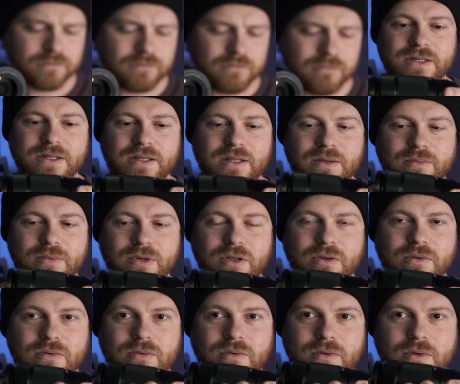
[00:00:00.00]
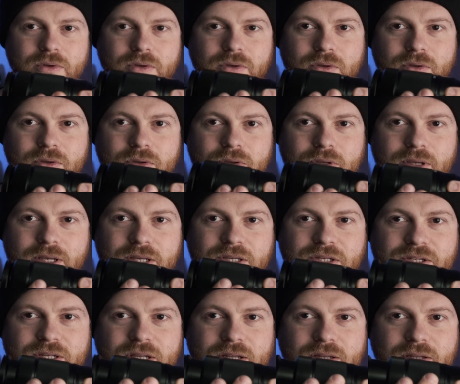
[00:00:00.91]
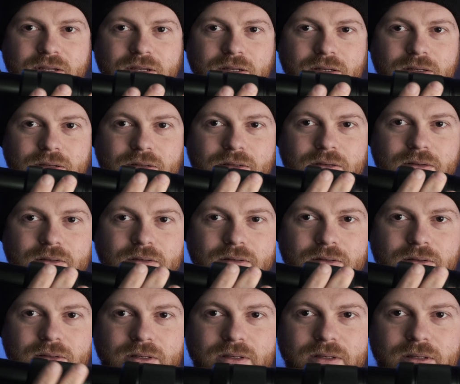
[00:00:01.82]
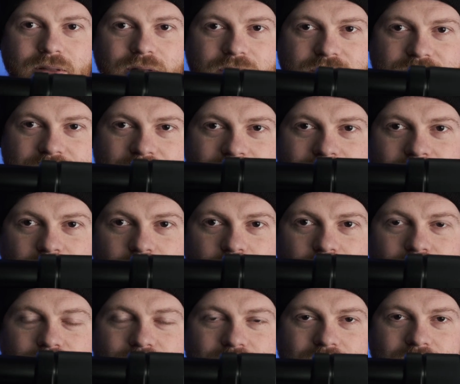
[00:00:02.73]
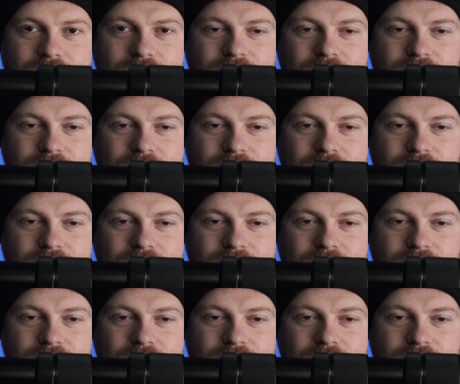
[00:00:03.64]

And then when you extend it, it looks kind of goofy.